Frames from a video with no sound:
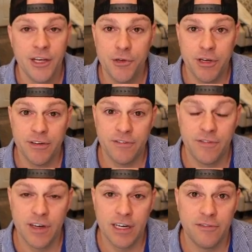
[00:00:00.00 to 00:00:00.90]
you can
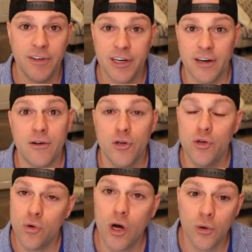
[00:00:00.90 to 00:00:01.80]
uh, figure out
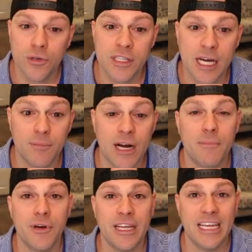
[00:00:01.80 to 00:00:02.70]
who owns that
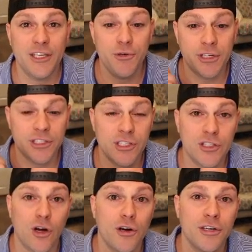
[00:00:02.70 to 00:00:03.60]
property, and you can
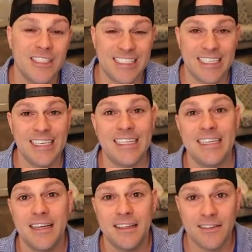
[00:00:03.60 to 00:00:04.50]
start
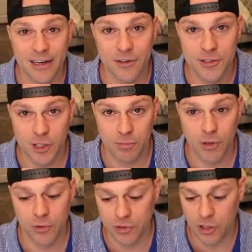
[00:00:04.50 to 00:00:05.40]
sending letters or
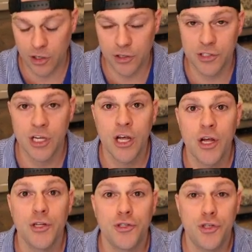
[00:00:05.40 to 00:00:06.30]
postcards
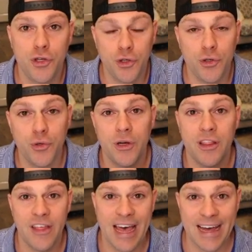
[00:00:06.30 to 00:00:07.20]
to
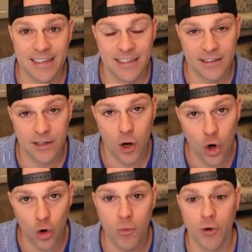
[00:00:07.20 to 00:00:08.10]
that
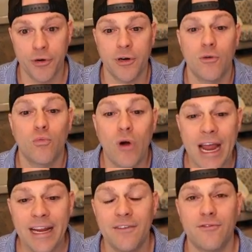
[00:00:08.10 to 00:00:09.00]
homeowner
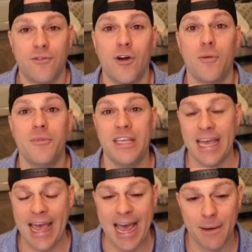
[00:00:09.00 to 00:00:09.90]
right from the
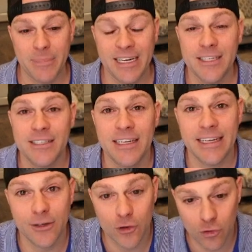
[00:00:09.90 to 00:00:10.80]
app. It is
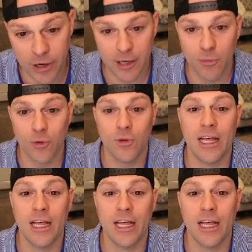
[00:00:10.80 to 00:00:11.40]
incredible.